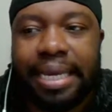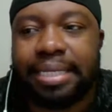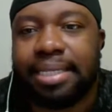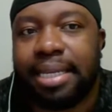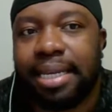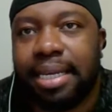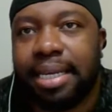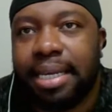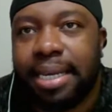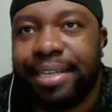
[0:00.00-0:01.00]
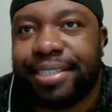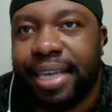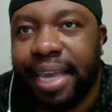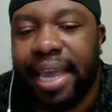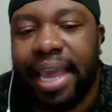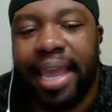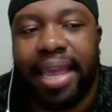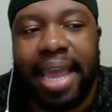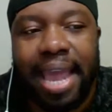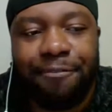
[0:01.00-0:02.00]
is he
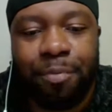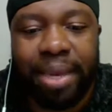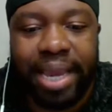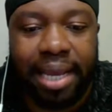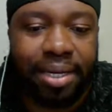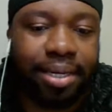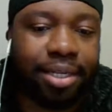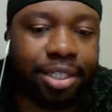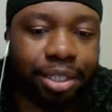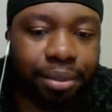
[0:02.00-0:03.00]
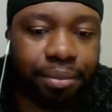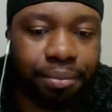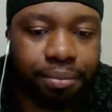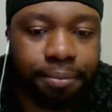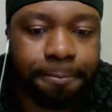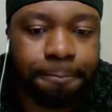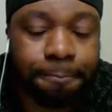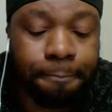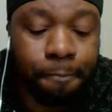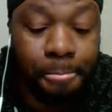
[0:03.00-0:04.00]
a MVP candidate this year?
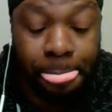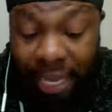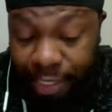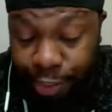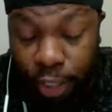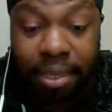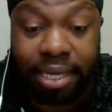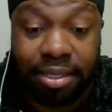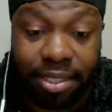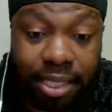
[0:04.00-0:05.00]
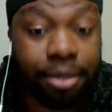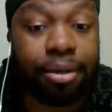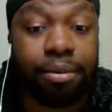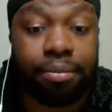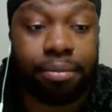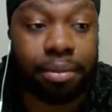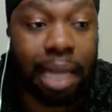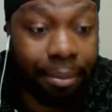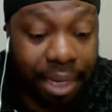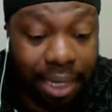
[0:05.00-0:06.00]
He should be considered.
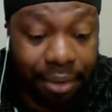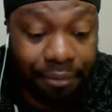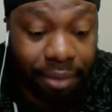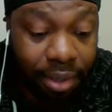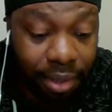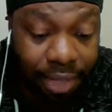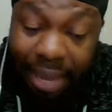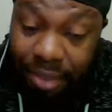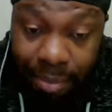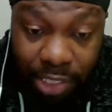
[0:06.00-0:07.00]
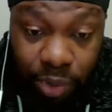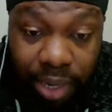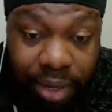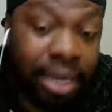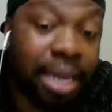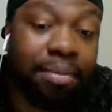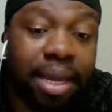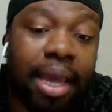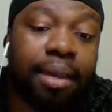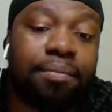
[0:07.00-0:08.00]
I mean, if they have the best record in the
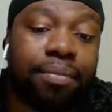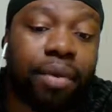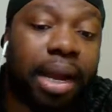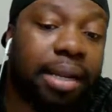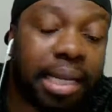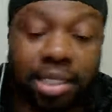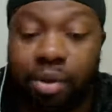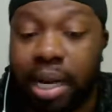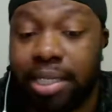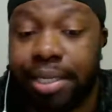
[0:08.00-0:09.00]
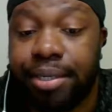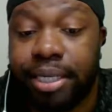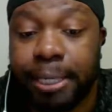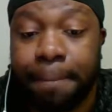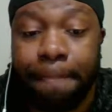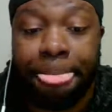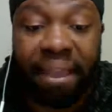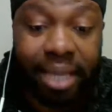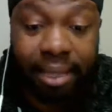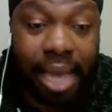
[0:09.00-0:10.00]
NBA, right? That's the criteria
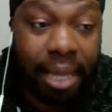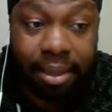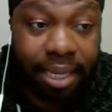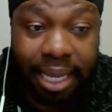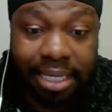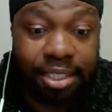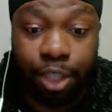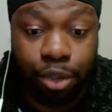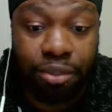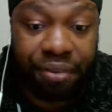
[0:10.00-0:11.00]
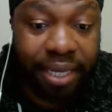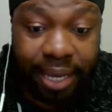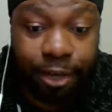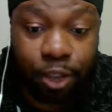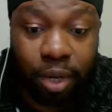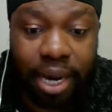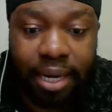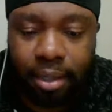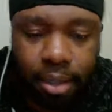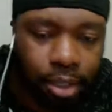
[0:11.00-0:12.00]
that the league has used for years,
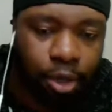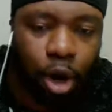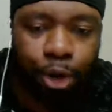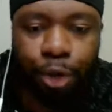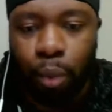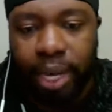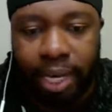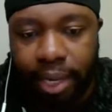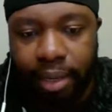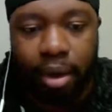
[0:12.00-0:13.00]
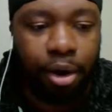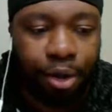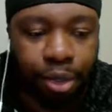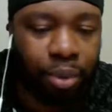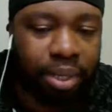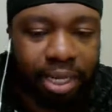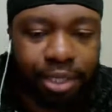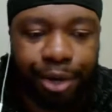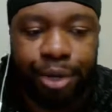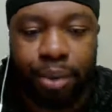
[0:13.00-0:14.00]
right? Are you winning? Are you doing
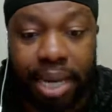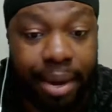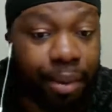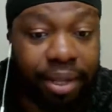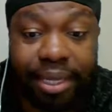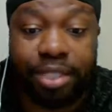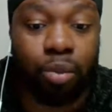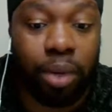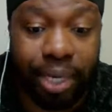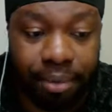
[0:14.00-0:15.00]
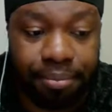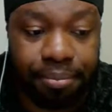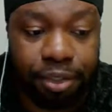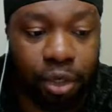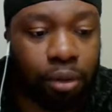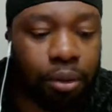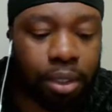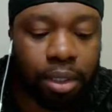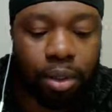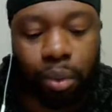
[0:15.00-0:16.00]
this? Are you doing that? Well, he's winning. So
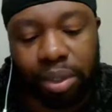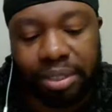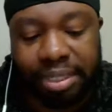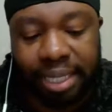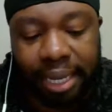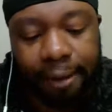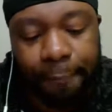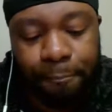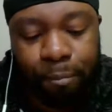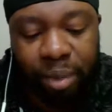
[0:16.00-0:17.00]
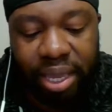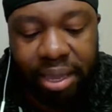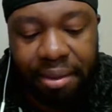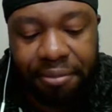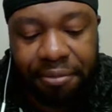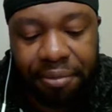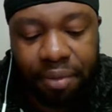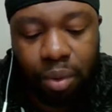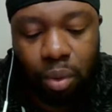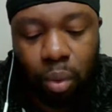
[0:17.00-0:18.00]
we'll see if
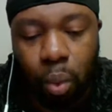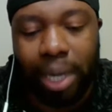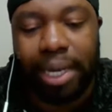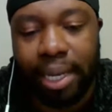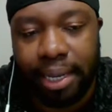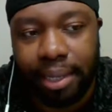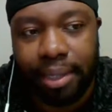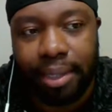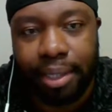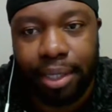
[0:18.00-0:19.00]
winning